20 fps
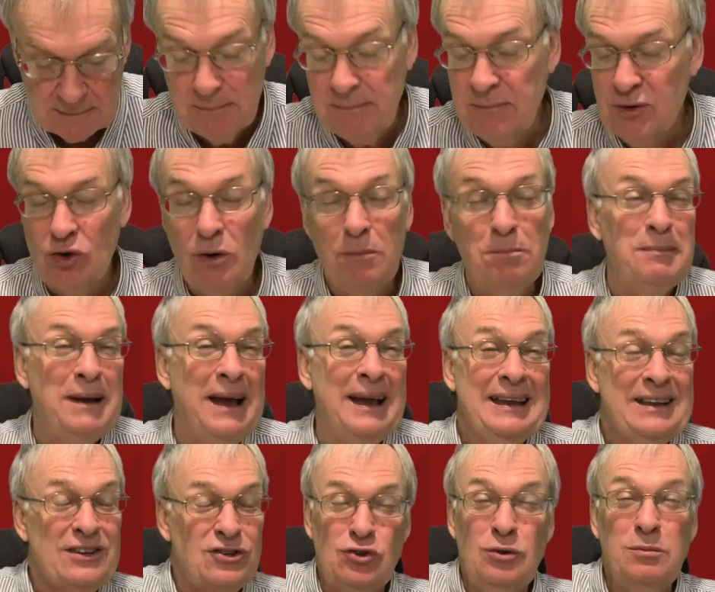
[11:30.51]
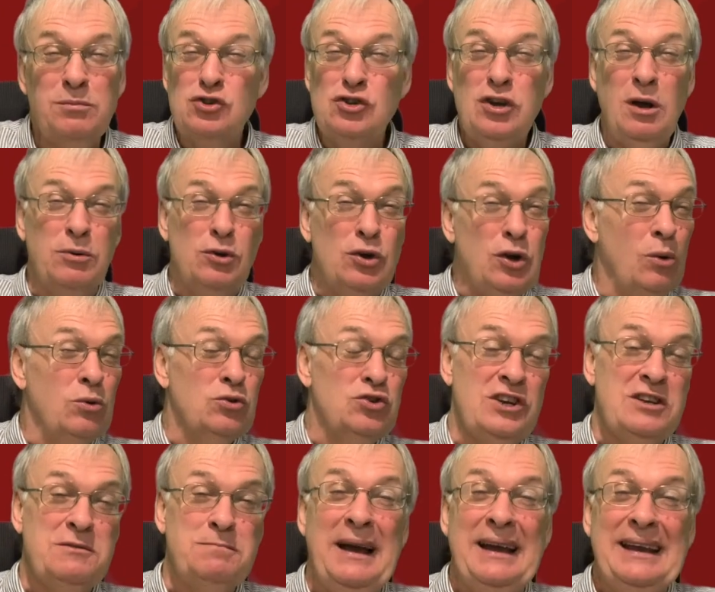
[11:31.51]
Some top
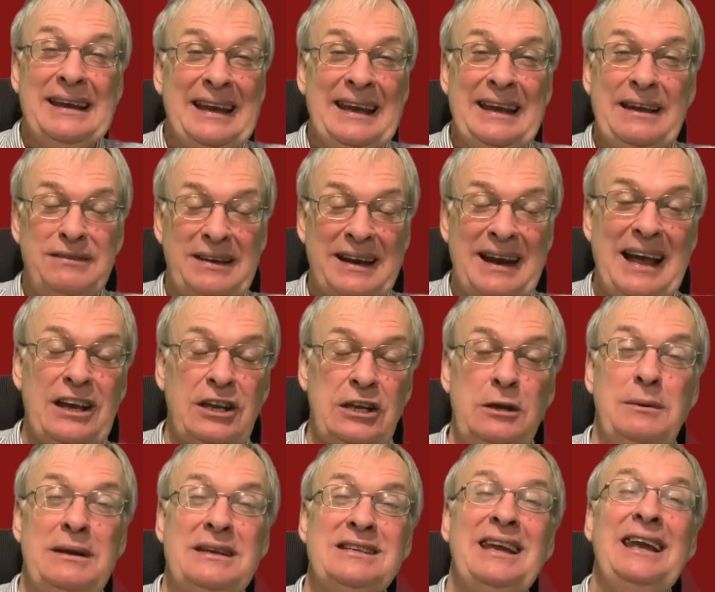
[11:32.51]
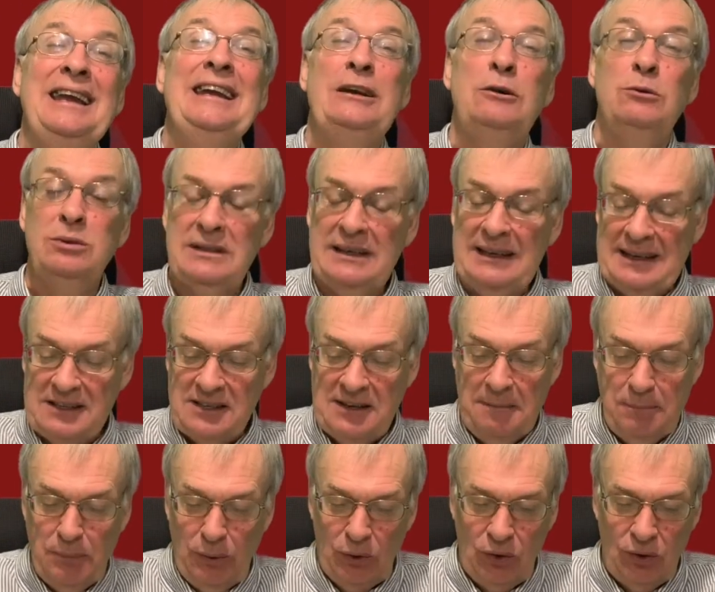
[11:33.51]
coaches might even argue it's equally as
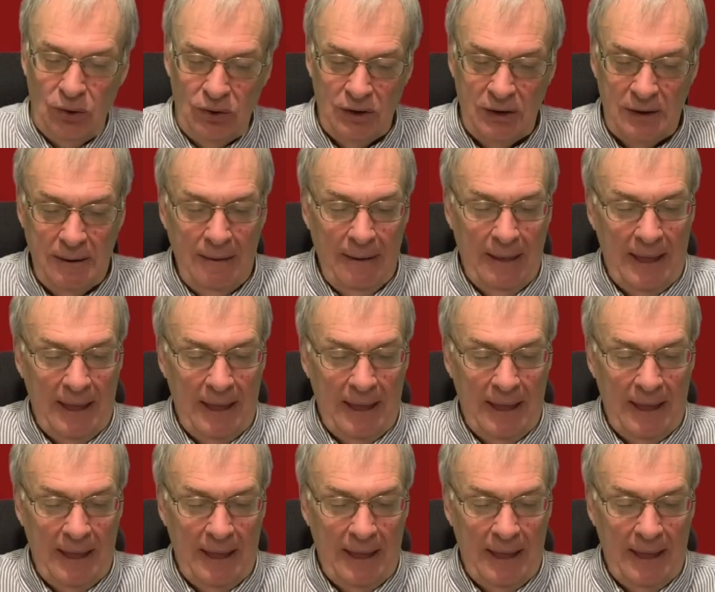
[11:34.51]
important